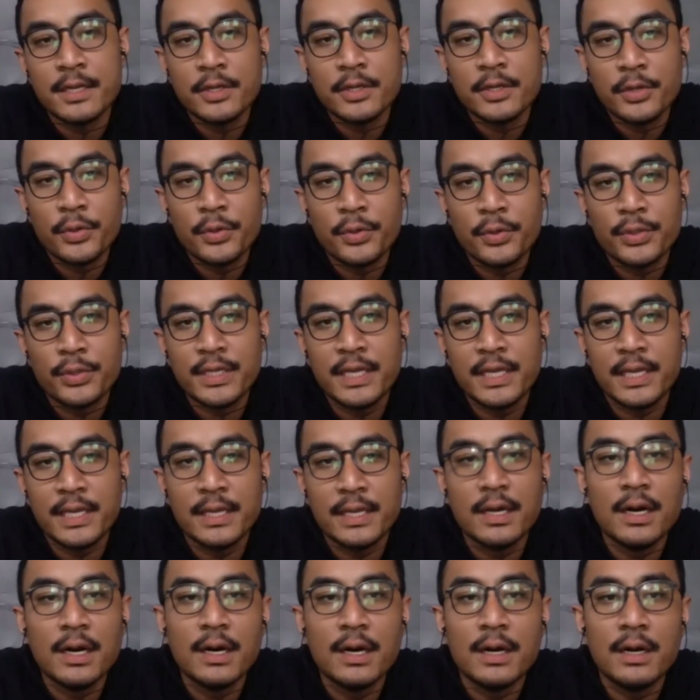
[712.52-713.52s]
Okay.
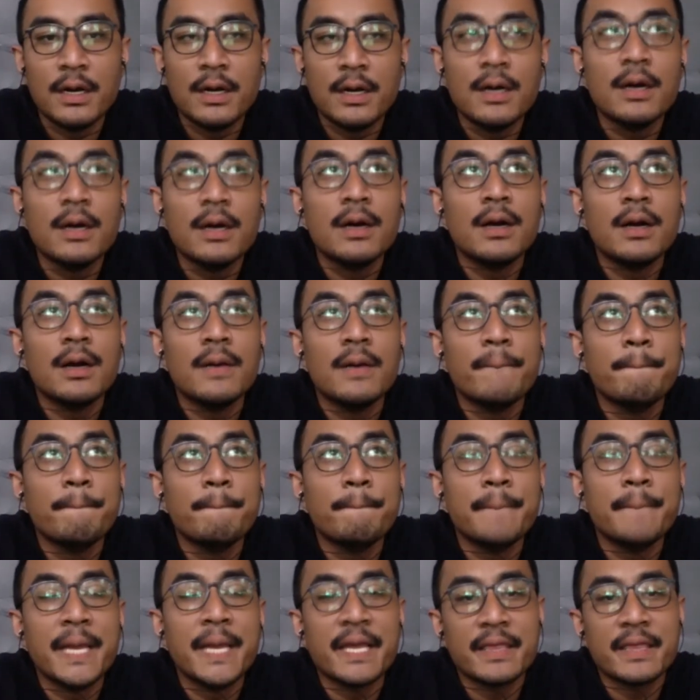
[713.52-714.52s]

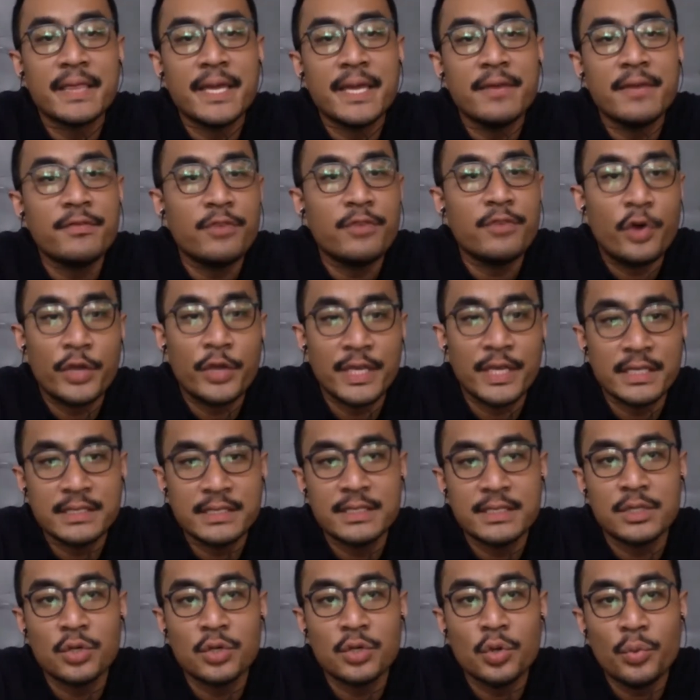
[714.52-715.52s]
Back then, 4 years
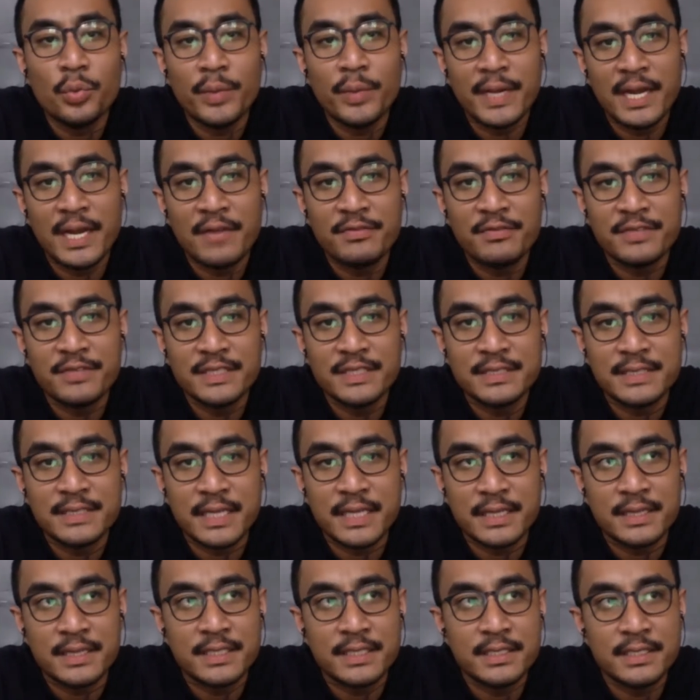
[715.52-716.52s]
ago, when I first
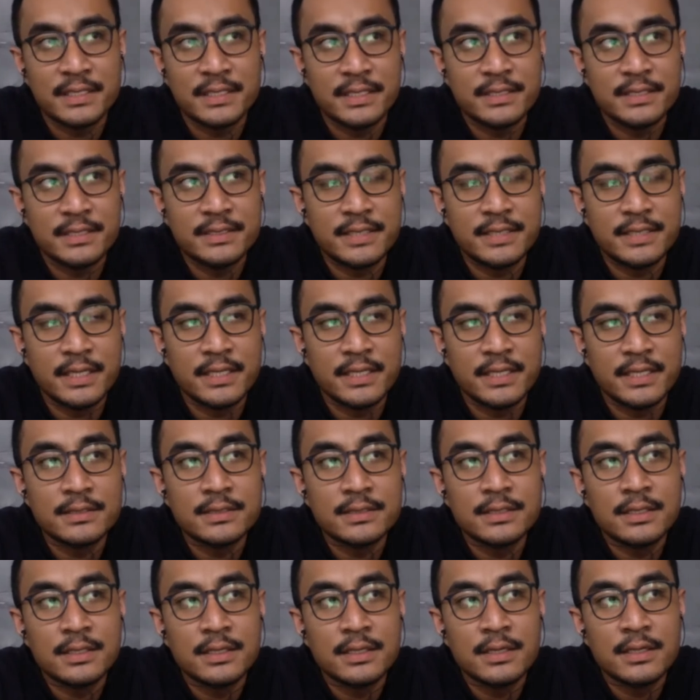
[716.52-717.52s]
started these things
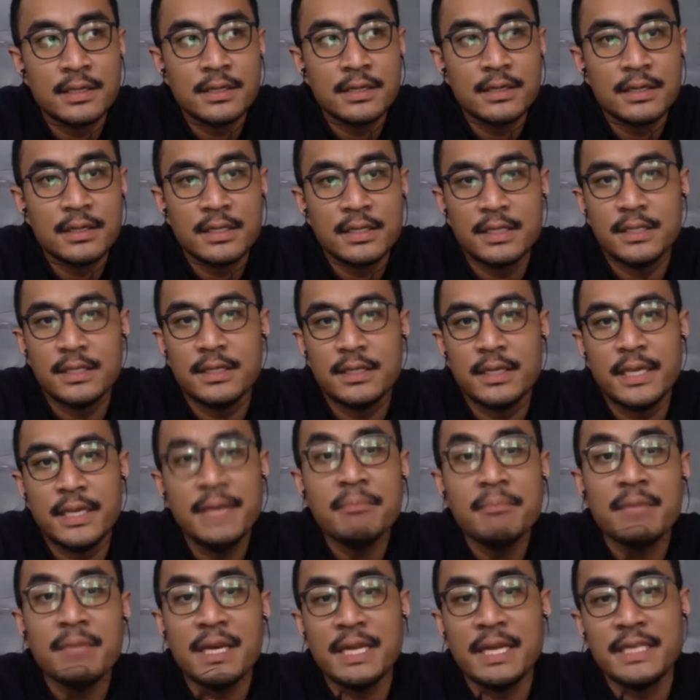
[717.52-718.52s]

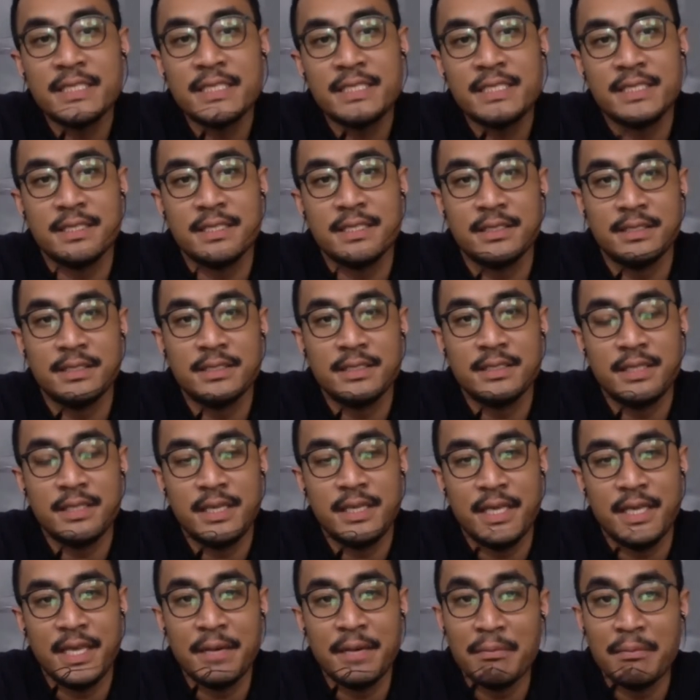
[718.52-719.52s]
in Malaysia,
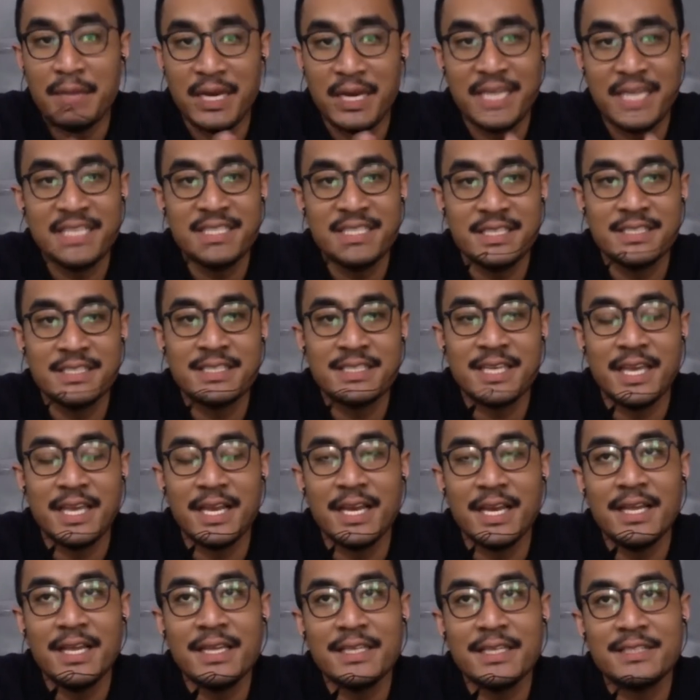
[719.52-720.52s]

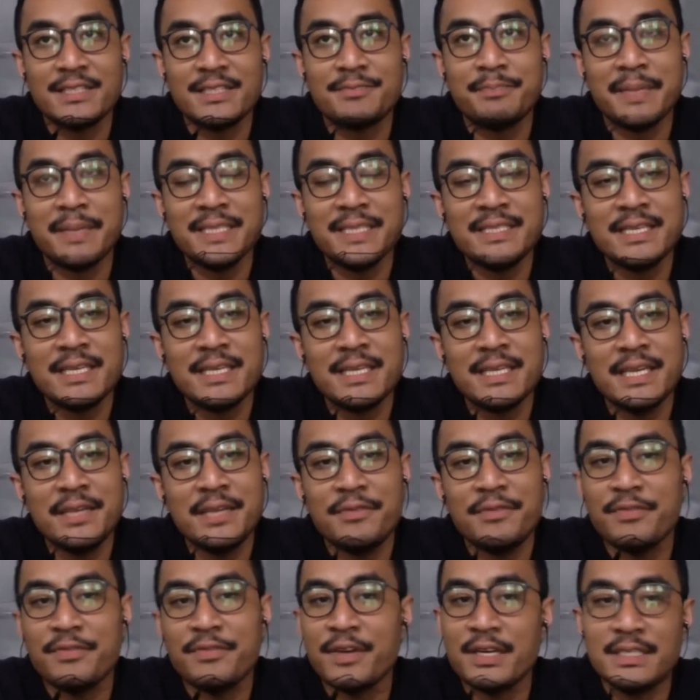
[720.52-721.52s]
scale, it's
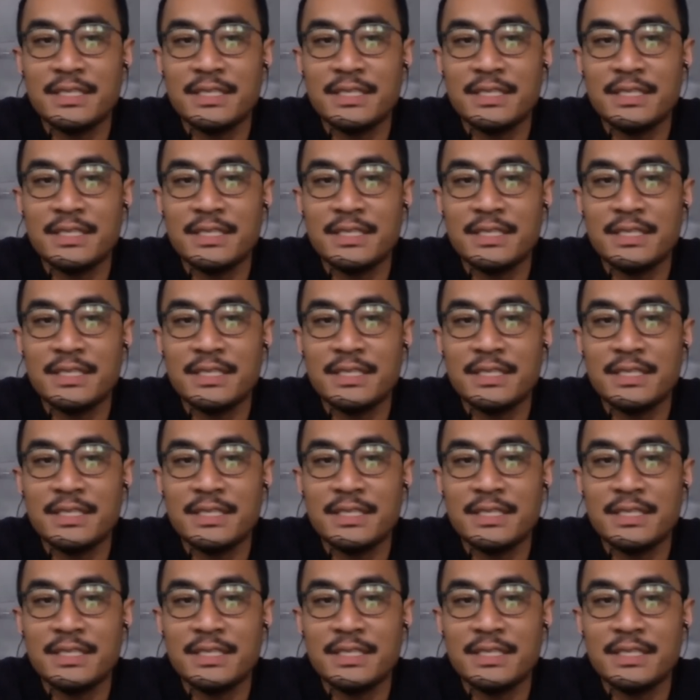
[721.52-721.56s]
basically very